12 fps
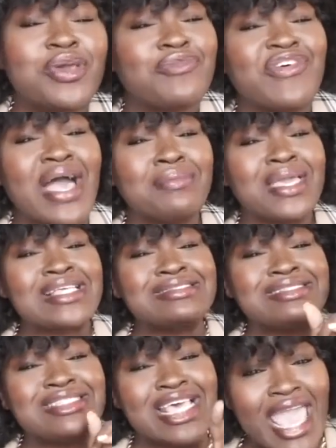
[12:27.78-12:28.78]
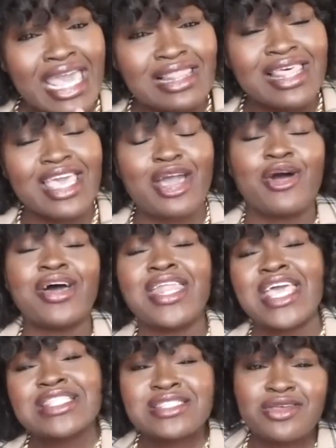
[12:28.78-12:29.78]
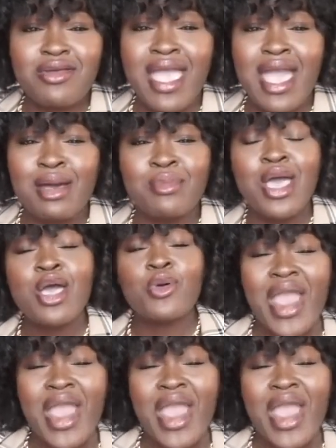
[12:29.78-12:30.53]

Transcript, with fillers: you can find me daily on Instagram,